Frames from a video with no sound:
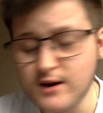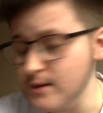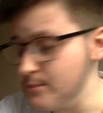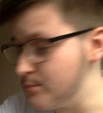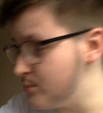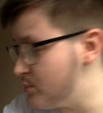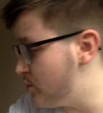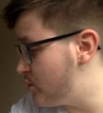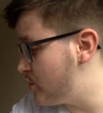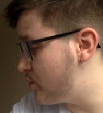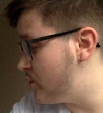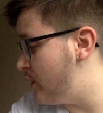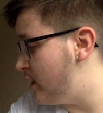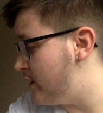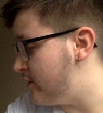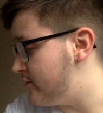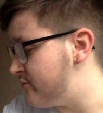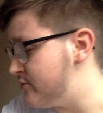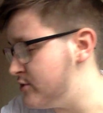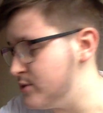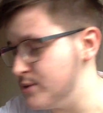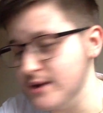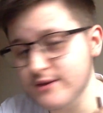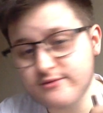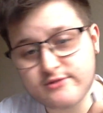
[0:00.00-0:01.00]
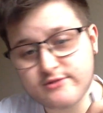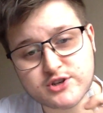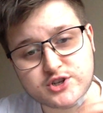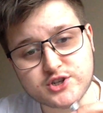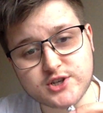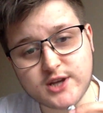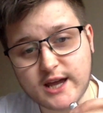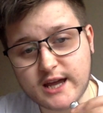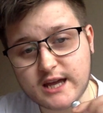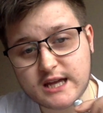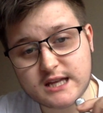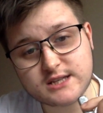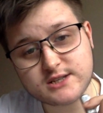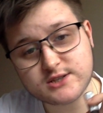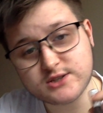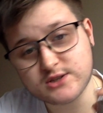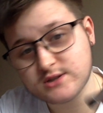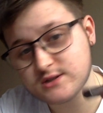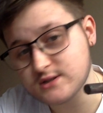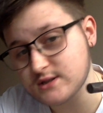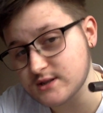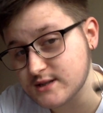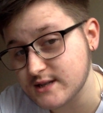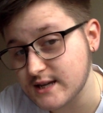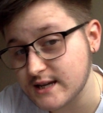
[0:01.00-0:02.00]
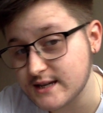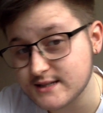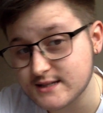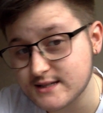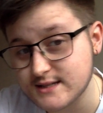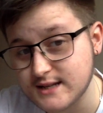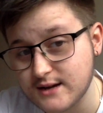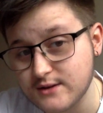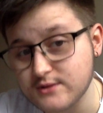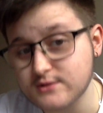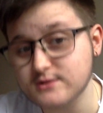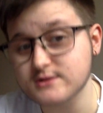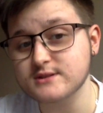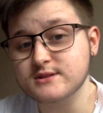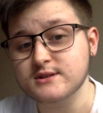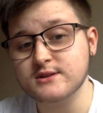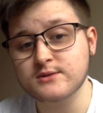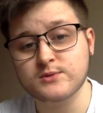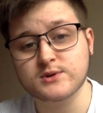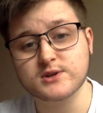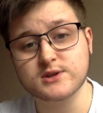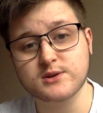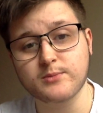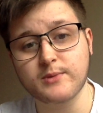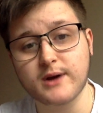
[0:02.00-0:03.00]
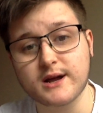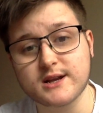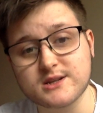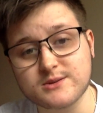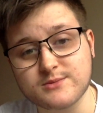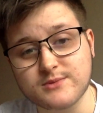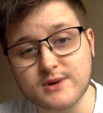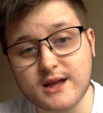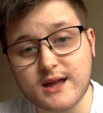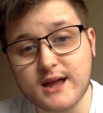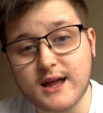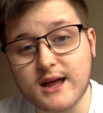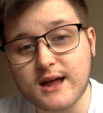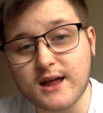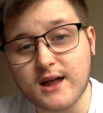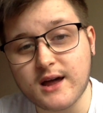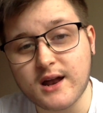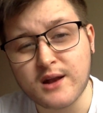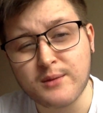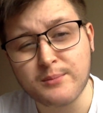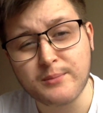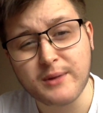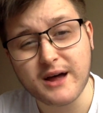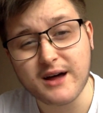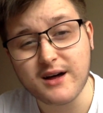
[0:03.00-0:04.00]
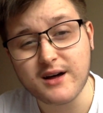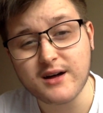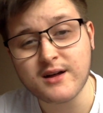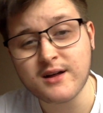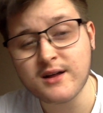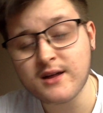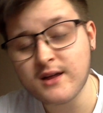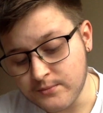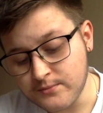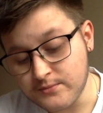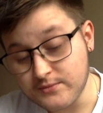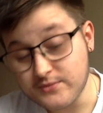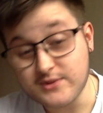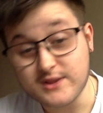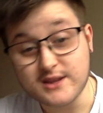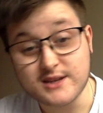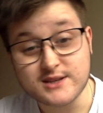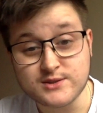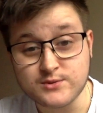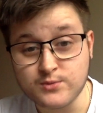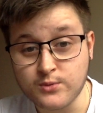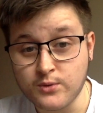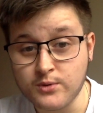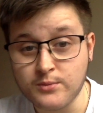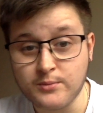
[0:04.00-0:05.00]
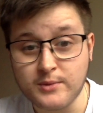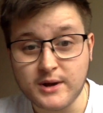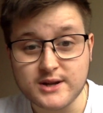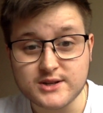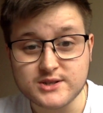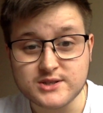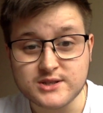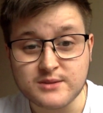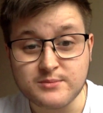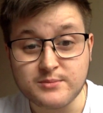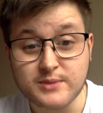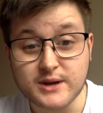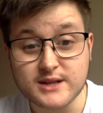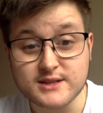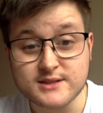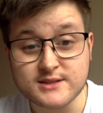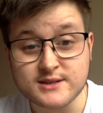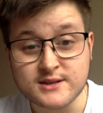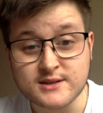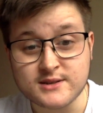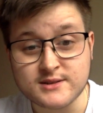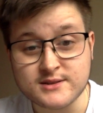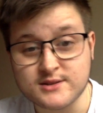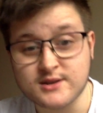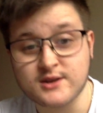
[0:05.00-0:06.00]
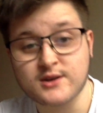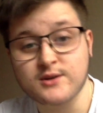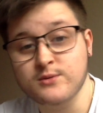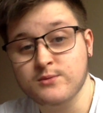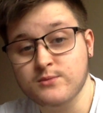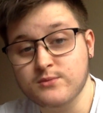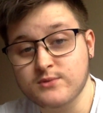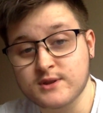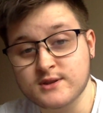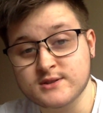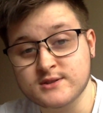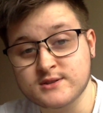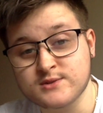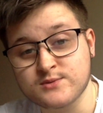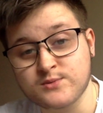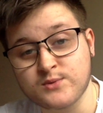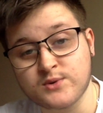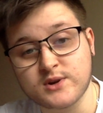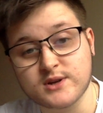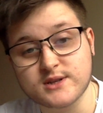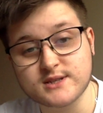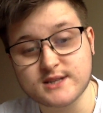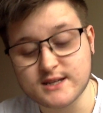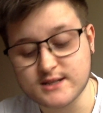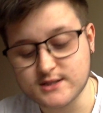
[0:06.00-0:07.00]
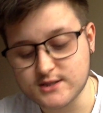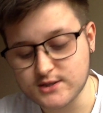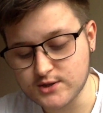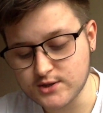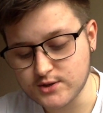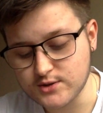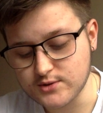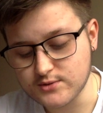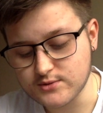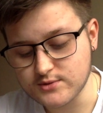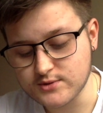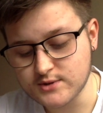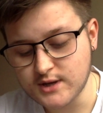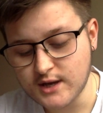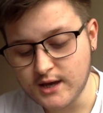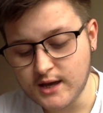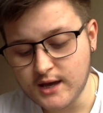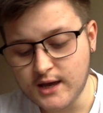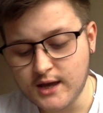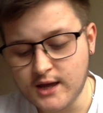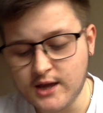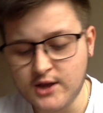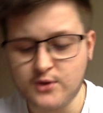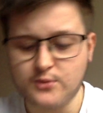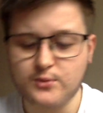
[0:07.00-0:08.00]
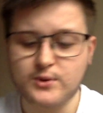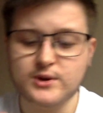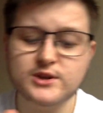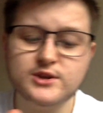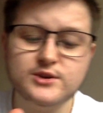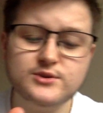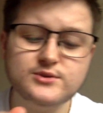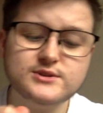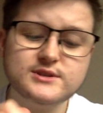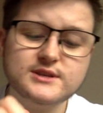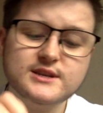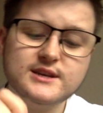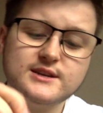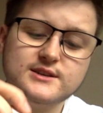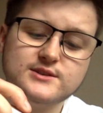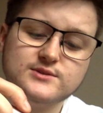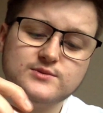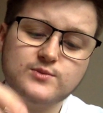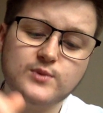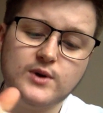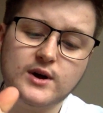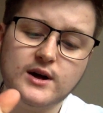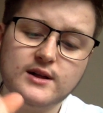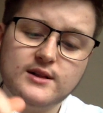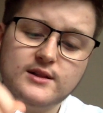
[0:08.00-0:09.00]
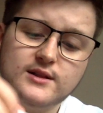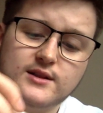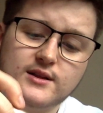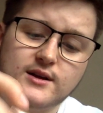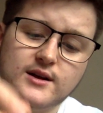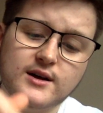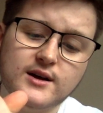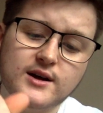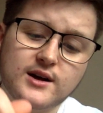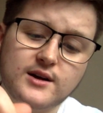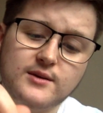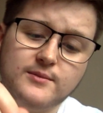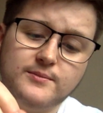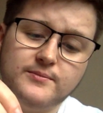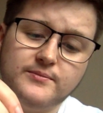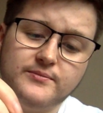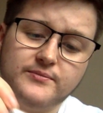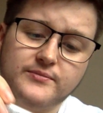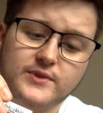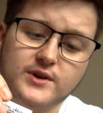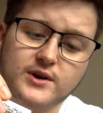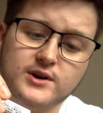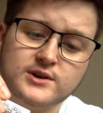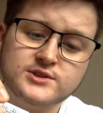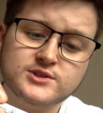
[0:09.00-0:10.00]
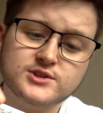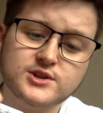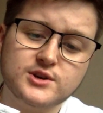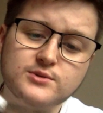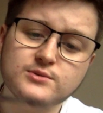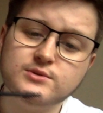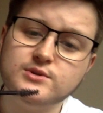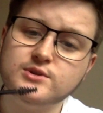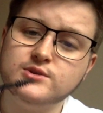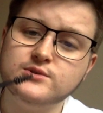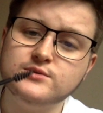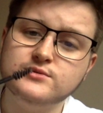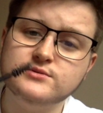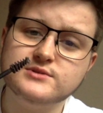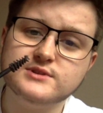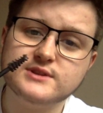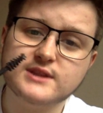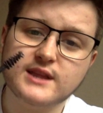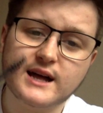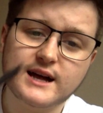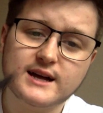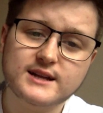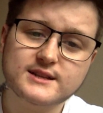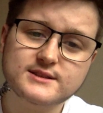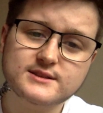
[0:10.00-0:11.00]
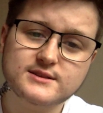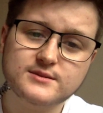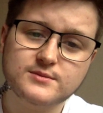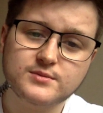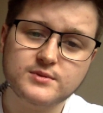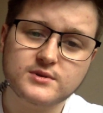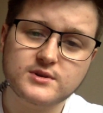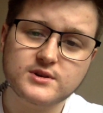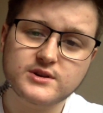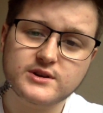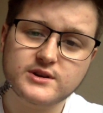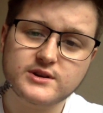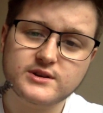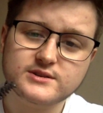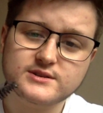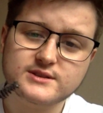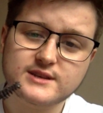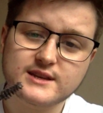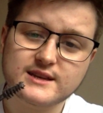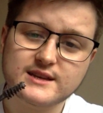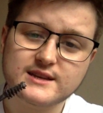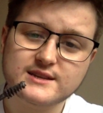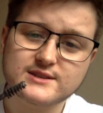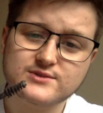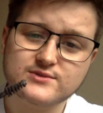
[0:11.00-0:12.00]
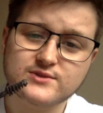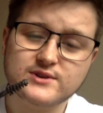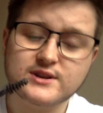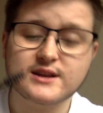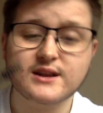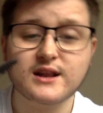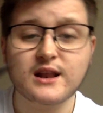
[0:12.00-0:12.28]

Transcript: I bought quite a few different shades just to test out to see which matched my hair colour better. This one matched it better, so this is the one I tend to use. When using it as well, I don't use that because it gets really